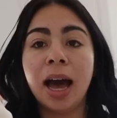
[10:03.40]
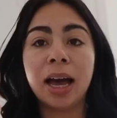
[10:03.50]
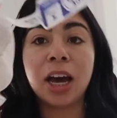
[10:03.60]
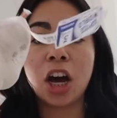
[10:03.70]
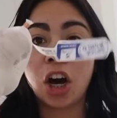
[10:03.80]

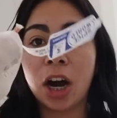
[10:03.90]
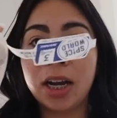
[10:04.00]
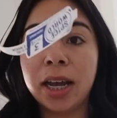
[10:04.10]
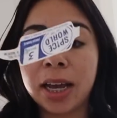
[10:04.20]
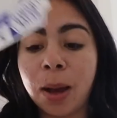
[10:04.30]
I got
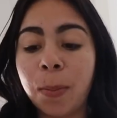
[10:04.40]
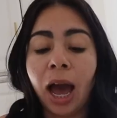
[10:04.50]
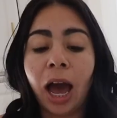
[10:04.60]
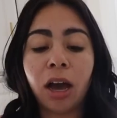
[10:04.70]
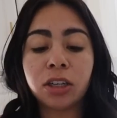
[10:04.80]
garlic.
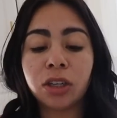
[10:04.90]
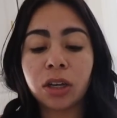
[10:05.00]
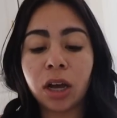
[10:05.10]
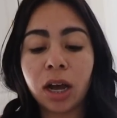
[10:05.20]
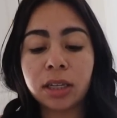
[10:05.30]
I also
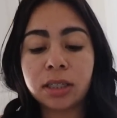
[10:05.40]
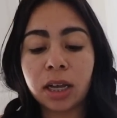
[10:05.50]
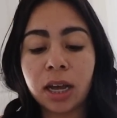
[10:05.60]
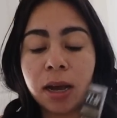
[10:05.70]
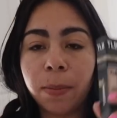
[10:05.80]
got
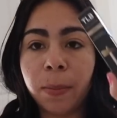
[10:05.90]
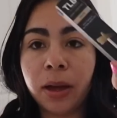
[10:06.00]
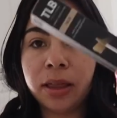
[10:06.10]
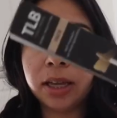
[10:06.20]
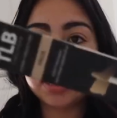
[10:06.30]

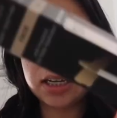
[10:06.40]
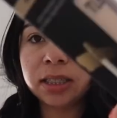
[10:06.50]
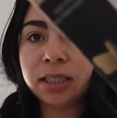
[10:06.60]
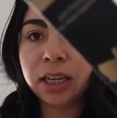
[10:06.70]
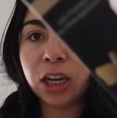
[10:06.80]
this
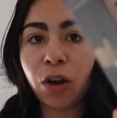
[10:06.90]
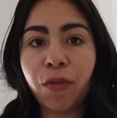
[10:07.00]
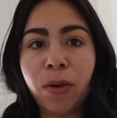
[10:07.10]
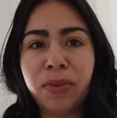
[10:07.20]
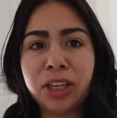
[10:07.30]
concealer
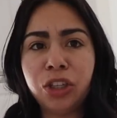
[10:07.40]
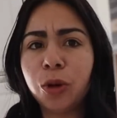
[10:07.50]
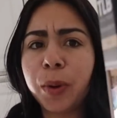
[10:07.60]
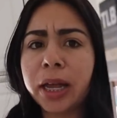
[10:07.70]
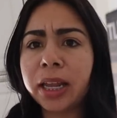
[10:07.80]
from this
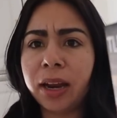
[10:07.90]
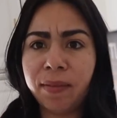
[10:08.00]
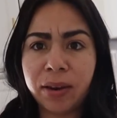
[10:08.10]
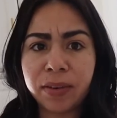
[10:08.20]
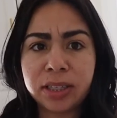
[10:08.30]
new brand that I've
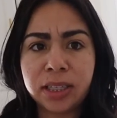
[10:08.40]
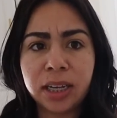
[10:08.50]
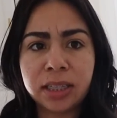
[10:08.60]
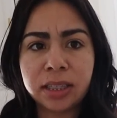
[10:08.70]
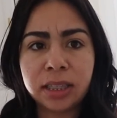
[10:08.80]
never seen,